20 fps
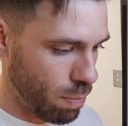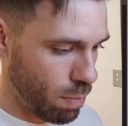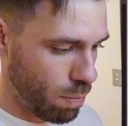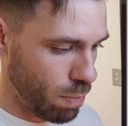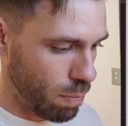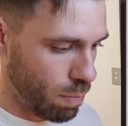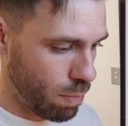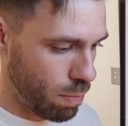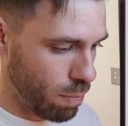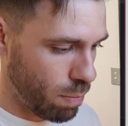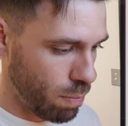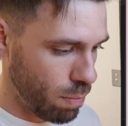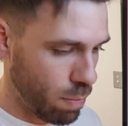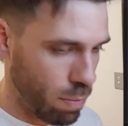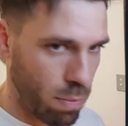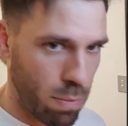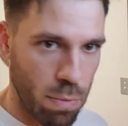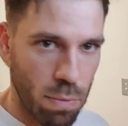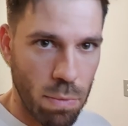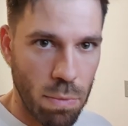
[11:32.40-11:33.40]

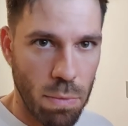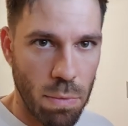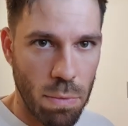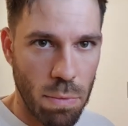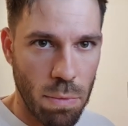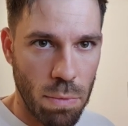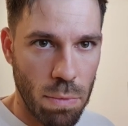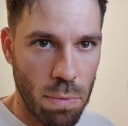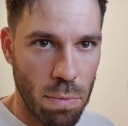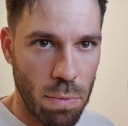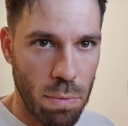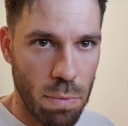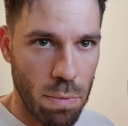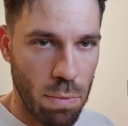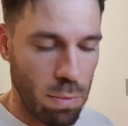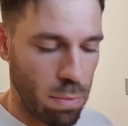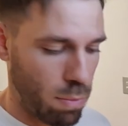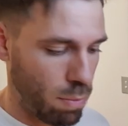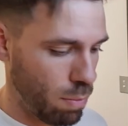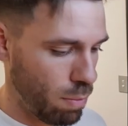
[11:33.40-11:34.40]

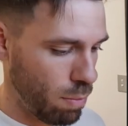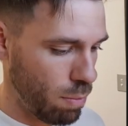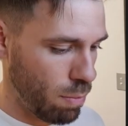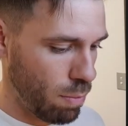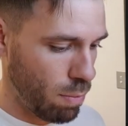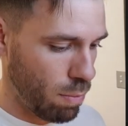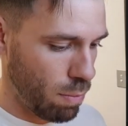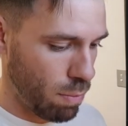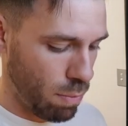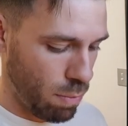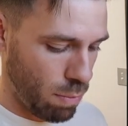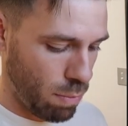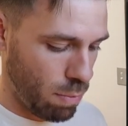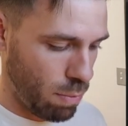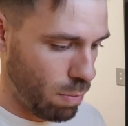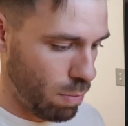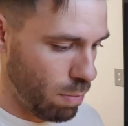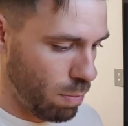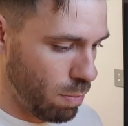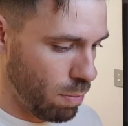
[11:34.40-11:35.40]

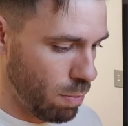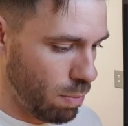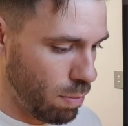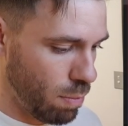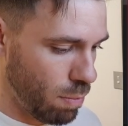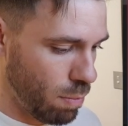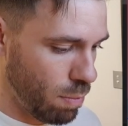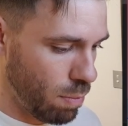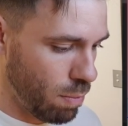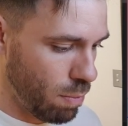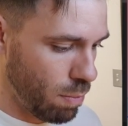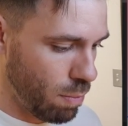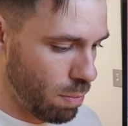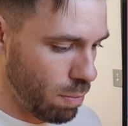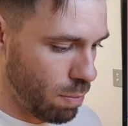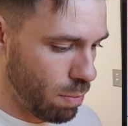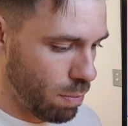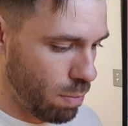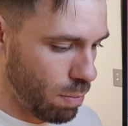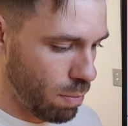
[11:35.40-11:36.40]
Nothing is said.